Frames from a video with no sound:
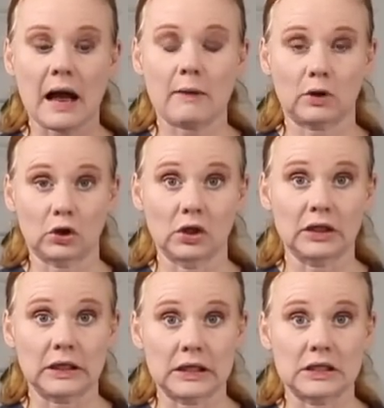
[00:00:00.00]
I would
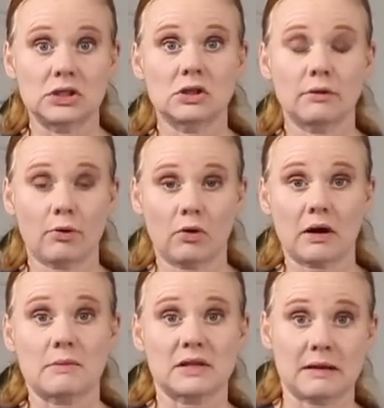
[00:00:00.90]
look into the
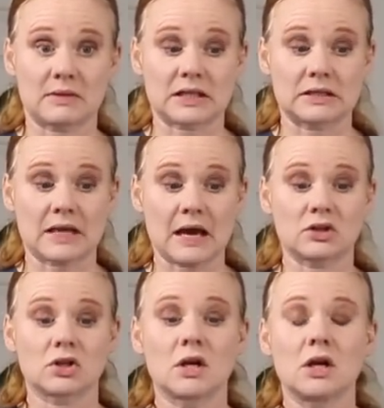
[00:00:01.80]
program with Amazon Dash,